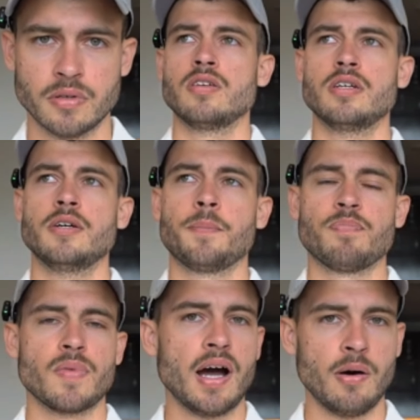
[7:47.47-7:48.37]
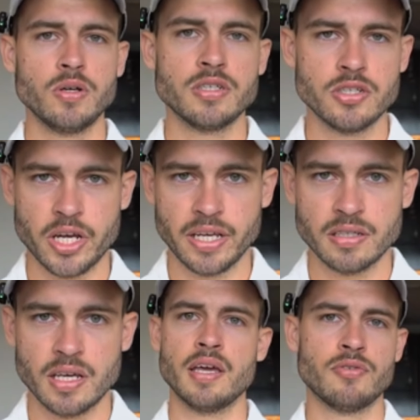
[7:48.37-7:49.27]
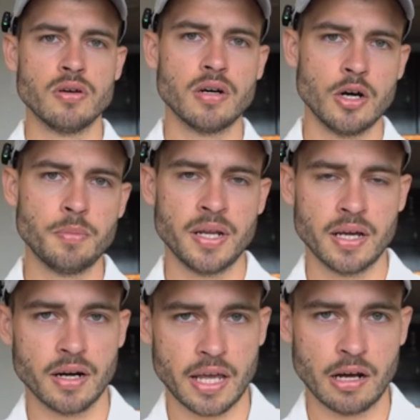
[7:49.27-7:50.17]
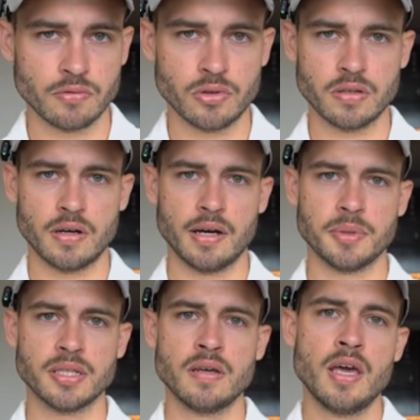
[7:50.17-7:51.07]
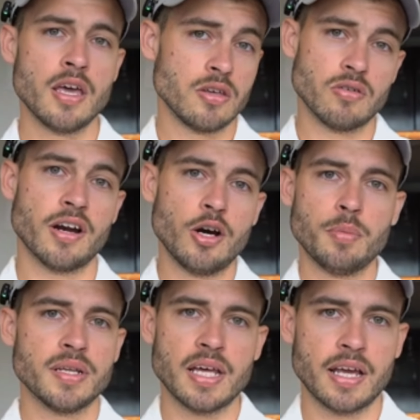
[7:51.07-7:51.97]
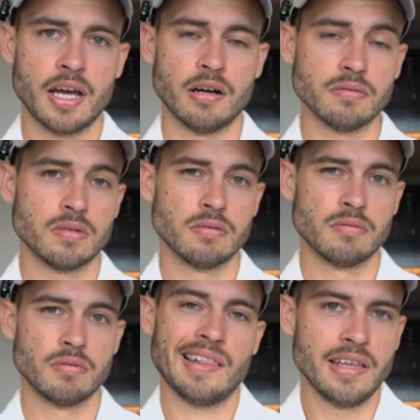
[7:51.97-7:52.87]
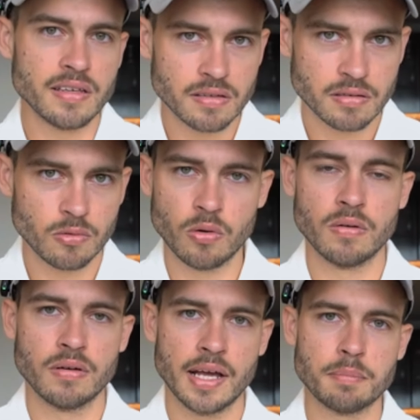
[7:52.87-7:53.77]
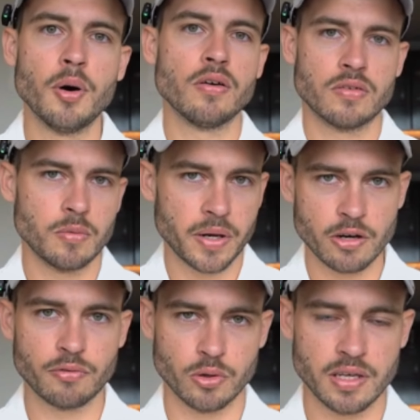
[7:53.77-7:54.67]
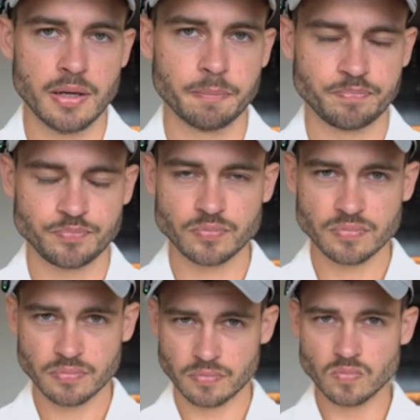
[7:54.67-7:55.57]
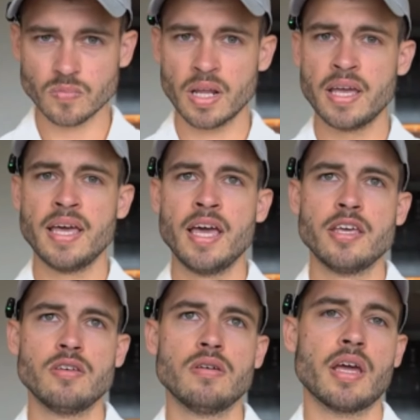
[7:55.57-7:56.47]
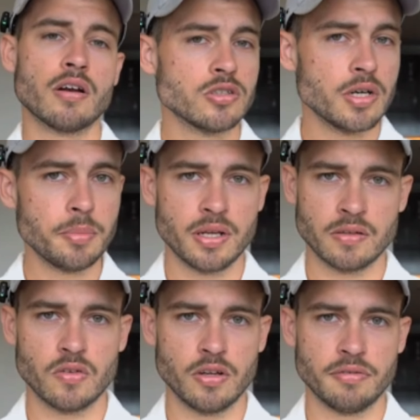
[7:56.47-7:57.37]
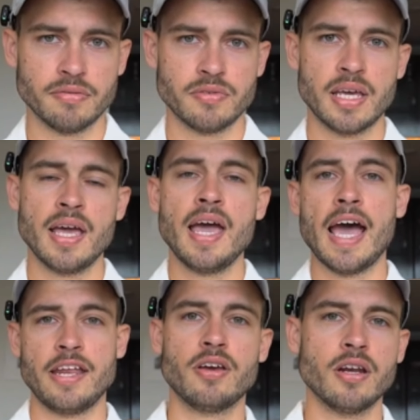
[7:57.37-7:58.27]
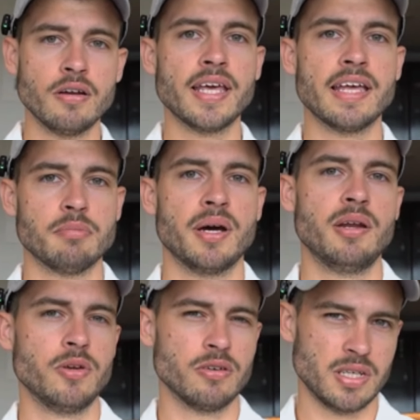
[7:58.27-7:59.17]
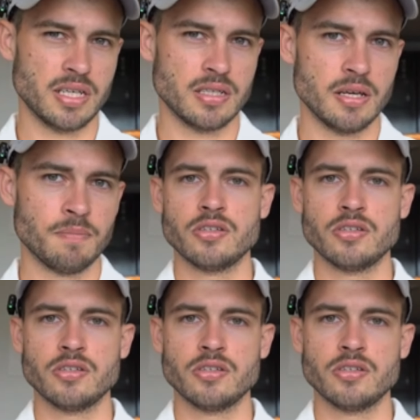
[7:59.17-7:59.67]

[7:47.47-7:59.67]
So I would suggest if you're opening an account for retirement, you're going to open that account at least or at most when you're 40. You can contribute until you're 50, and you can only get the money when you're 60.